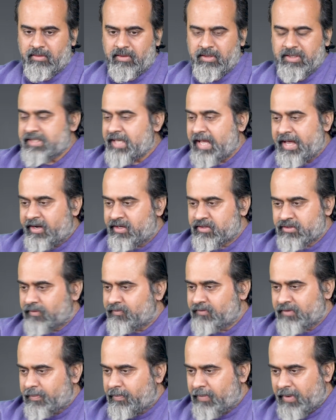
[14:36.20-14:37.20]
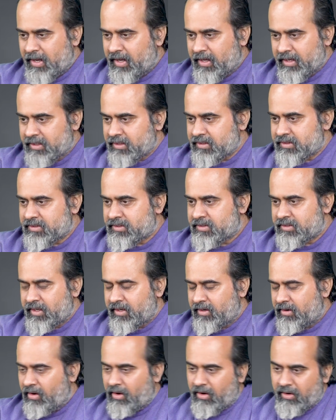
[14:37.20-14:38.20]
desirous of the past
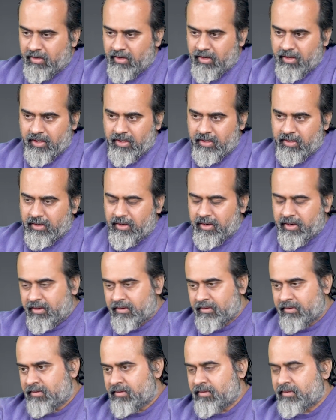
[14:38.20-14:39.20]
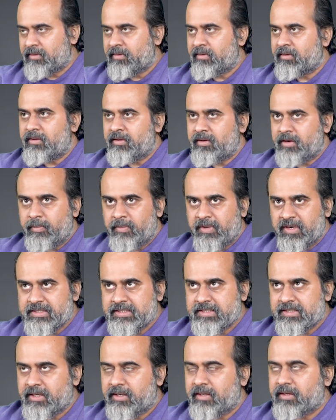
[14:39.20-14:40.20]
and longing and
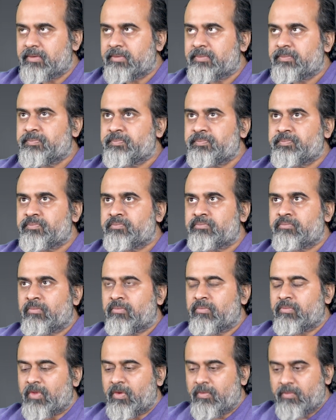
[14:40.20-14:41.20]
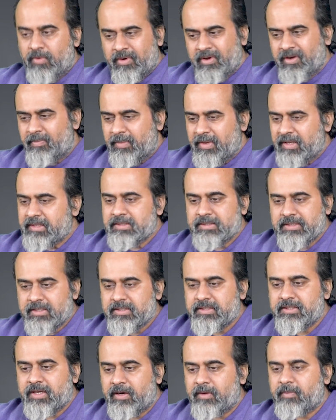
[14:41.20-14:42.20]
reminiscing, what it means
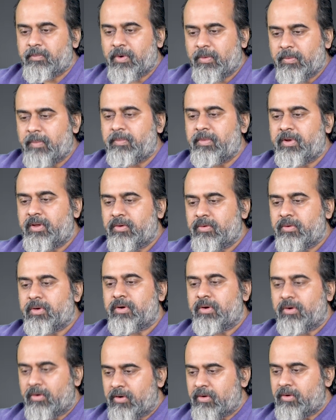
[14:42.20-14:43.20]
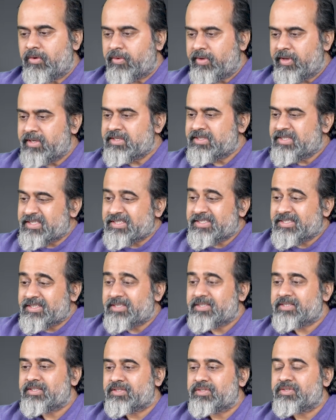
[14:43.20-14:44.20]
is that probably you are not doing
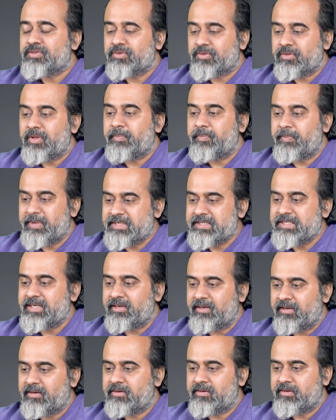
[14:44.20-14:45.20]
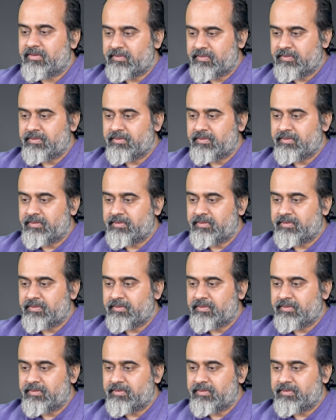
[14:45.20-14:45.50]
justice to the present.